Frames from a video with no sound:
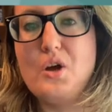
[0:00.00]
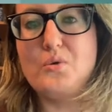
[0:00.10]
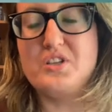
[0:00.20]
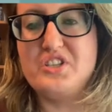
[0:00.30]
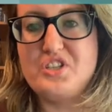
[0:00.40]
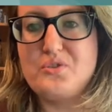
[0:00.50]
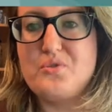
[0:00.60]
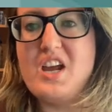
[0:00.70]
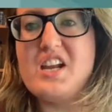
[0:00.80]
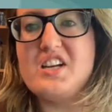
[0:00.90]
which is
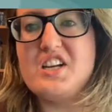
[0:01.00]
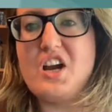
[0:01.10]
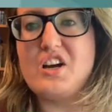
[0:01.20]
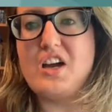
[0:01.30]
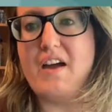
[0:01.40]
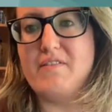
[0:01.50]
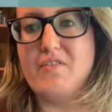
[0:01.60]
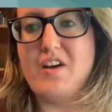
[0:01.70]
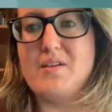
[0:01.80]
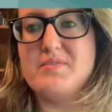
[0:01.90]
creating an archive
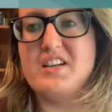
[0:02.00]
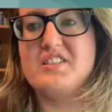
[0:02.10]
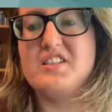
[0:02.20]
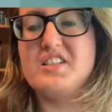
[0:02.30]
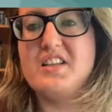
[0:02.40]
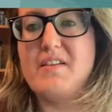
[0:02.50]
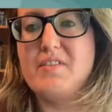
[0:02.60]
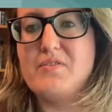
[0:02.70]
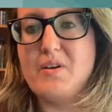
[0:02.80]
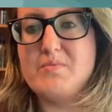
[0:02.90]
of objects to
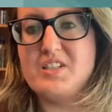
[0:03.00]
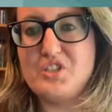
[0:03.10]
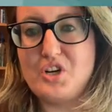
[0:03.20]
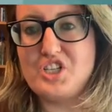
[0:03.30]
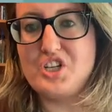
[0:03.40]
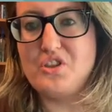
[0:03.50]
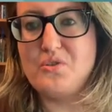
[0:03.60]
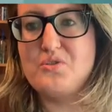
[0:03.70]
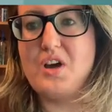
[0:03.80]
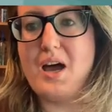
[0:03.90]
save it from destruction
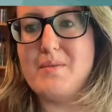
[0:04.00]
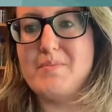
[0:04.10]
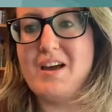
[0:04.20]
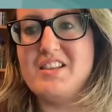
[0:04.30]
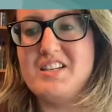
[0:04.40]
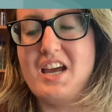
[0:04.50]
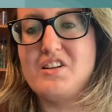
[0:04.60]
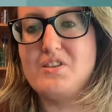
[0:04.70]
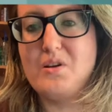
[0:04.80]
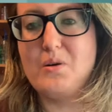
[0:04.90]
through time by the
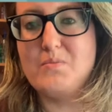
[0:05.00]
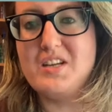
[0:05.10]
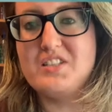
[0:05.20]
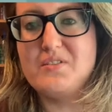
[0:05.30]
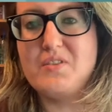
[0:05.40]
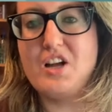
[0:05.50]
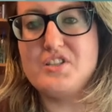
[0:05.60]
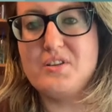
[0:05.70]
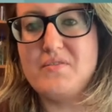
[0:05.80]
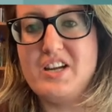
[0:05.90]
technical means of
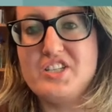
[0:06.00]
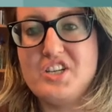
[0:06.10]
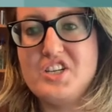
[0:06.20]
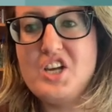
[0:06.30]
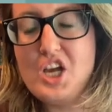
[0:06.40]
conservation.